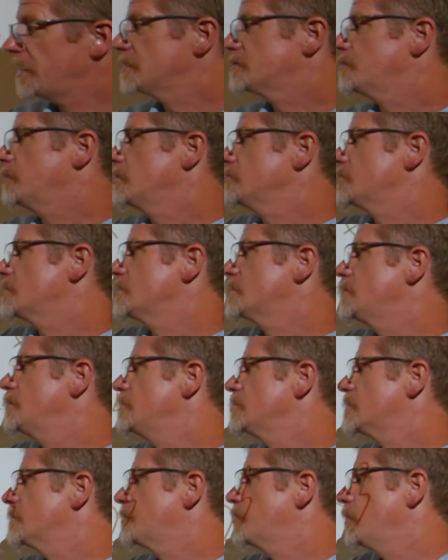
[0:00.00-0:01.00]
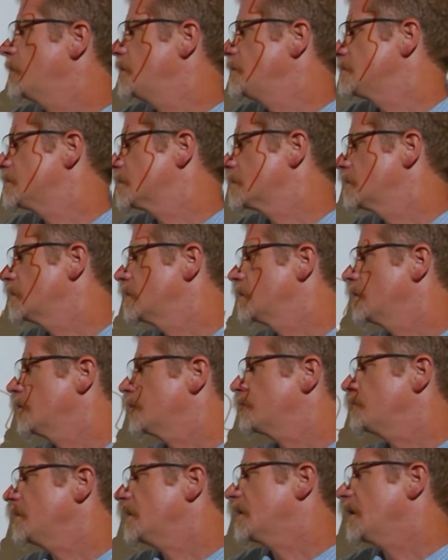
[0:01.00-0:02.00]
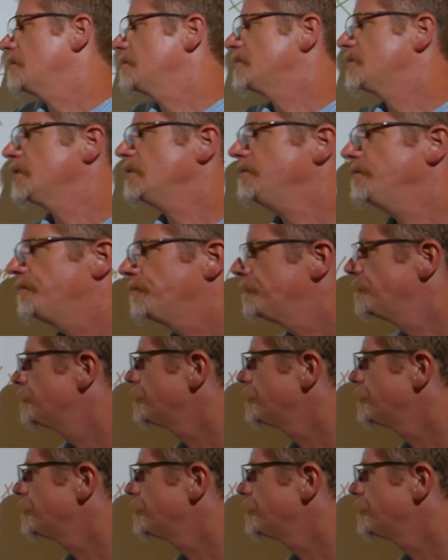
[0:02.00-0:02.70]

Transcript: as well just use the point 3, 2.